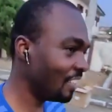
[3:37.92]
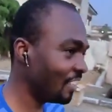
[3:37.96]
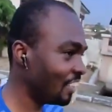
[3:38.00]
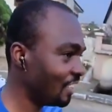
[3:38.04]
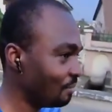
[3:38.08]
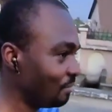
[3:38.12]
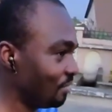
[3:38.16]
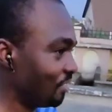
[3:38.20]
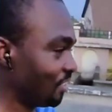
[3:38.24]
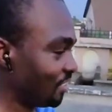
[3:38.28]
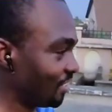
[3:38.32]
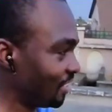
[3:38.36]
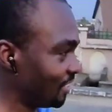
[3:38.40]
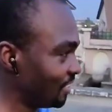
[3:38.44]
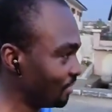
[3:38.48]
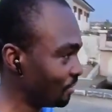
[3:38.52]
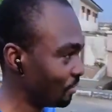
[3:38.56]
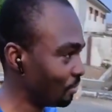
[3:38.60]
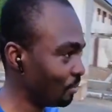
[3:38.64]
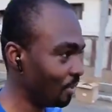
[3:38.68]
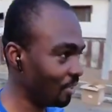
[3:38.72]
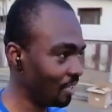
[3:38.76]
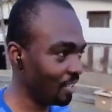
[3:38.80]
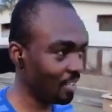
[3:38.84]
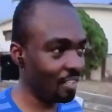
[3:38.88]
and I'm trying
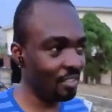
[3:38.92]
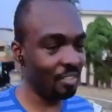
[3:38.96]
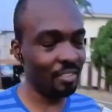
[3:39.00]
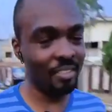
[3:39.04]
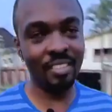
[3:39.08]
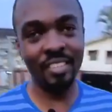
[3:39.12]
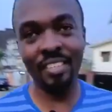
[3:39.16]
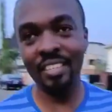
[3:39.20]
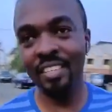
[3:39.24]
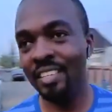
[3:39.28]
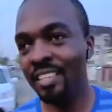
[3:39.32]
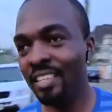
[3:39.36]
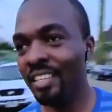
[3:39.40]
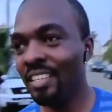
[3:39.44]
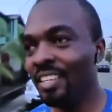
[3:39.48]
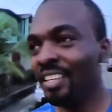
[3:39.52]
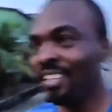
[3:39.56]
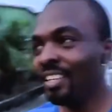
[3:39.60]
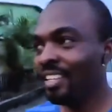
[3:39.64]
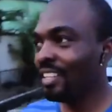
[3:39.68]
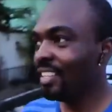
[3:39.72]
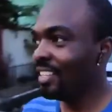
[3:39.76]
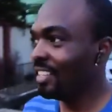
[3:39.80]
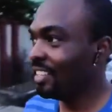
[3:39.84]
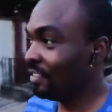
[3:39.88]
to work out.
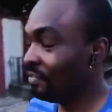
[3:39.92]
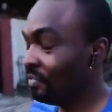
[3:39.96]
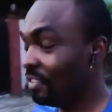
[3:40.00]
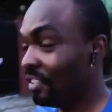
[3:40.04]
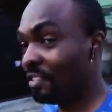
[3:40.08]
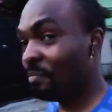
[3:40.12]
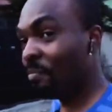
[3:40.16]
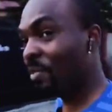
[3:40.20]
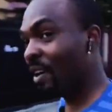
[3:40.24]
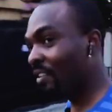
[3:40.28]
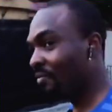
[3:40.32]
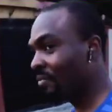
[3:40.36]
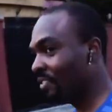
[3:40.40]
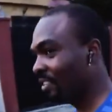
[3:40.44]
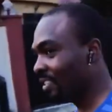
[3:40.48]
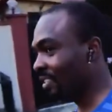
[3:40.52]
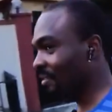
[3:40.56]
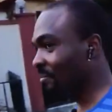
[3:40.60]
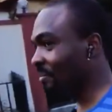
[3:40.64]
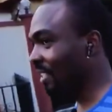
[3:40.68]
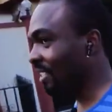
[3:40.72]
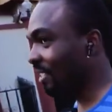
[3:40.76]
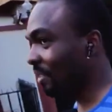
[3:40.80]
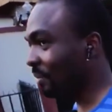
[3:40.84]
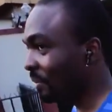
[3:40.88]
They fit perfectly,
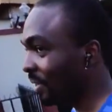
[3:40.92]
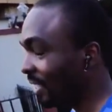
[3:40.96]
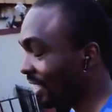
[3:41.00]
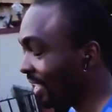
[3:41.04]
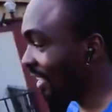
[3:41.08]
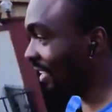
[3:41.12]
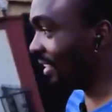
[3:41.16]
by the way,